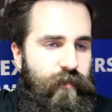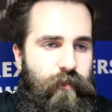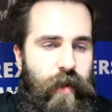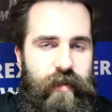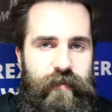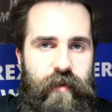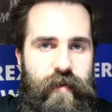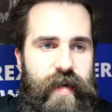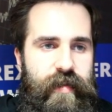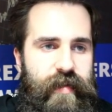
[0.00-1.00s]
went
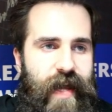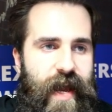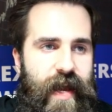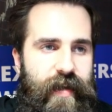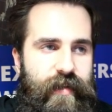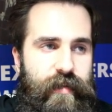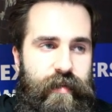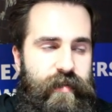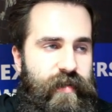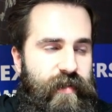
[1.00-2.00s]
for it
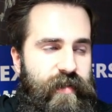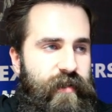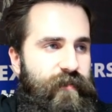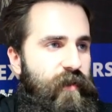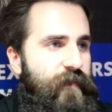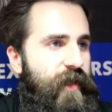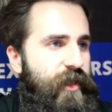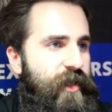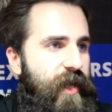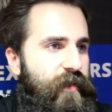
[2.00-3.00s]
and successfully
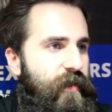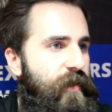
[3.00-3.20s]
finished it.